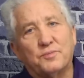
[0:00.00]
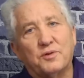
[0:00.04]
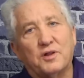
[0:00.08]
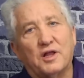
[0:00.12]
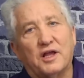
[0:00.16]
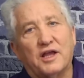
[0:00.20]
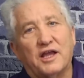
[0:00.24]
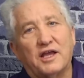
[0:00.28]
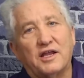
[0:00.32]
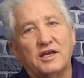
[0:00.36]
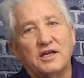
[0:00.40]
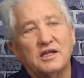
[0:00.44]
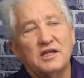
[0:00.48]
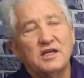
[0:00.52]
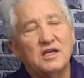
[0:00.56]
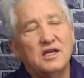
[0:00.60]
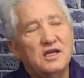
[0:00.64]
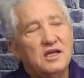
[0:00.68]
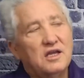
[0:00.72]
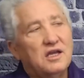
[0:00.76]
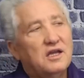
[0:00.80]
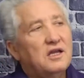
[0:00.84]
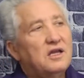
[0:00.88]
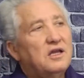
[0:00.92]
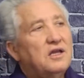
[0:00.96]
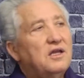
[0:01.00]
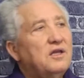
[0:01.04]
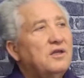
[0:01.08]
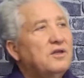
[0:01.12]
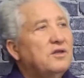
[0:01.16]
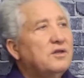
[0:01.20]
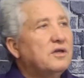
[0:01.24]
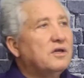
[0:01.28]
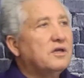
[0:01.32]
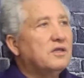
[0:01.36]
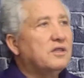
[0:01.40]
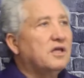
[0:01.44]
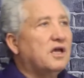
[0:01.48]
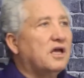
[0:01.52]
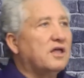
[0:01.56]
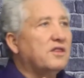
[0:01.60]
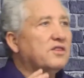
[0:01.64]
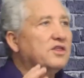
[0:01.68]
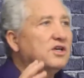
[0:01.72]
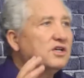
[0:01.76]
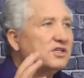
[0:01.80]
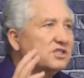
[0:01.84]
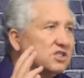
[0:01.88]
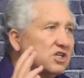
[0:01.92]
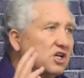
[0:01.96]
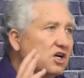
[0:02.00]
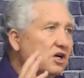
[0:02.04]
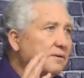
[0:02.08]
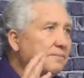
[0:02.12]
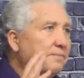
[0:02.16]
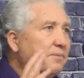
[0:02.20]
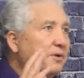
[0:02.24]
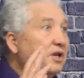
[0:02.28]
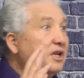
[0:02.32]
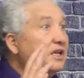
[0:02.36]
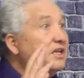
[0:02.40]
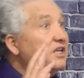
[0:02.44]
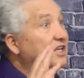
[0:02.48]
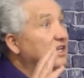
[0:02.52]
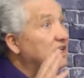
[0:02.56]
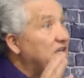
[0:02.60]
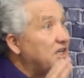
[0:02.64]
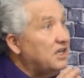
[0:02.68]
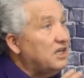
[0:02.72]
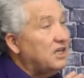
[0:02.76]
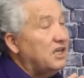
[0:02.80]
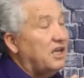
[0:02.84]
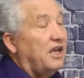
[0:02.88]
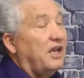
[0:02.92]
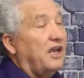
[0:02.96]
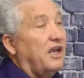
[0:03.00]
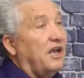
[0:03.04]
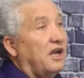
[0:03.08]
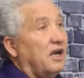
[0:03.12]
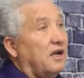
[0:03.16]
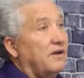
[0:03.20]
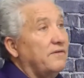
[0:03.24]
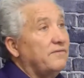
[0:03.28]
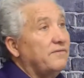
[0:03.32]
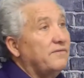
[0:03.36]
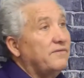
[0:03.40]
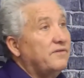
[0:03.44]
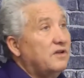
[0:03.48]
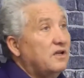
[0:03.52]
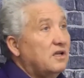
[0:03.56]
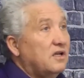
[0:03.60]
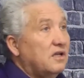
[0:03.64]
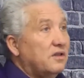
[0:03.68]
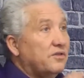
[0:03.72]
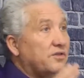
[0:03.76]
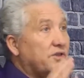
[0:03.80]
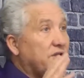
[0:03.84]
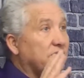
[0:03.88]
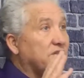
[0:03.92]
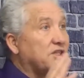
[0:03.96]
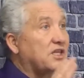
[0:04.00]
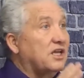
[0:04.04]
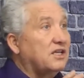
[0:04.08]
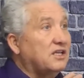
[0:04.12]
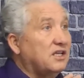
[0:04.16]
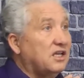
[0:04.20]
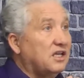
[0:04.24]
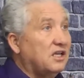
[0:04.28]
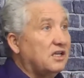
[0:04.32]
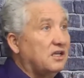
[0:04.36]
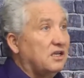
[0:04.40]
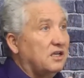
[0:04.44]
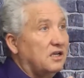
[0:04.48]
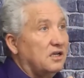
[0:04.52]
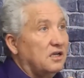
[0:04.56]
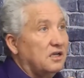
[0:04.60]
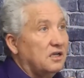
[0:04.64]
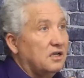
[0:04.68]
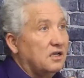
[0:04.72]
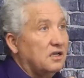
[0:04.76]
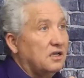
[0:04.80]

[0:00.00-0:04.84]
plan that this company didn't have that they needed,